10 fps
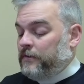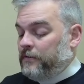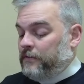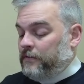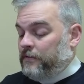
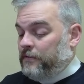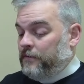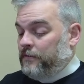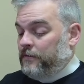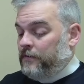
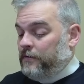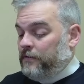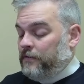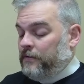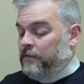
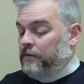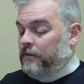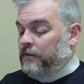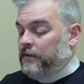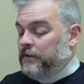
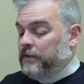No one is speaking in this clip.